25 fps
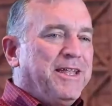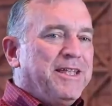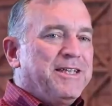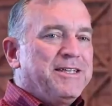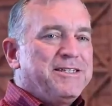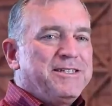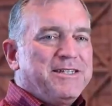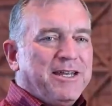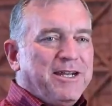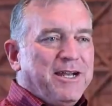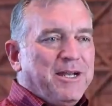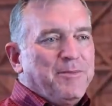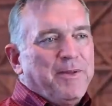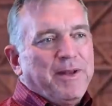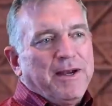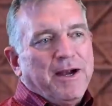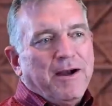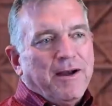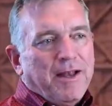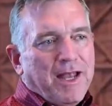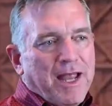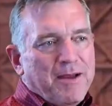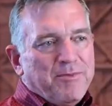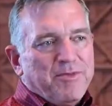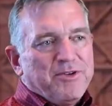set it up in
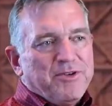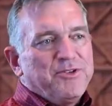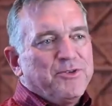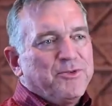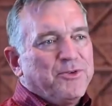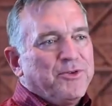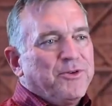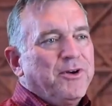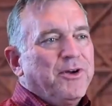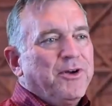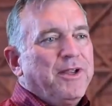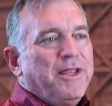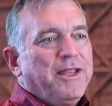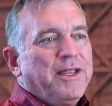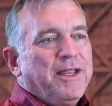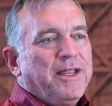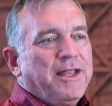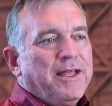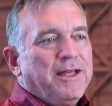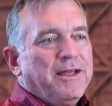our laboratory,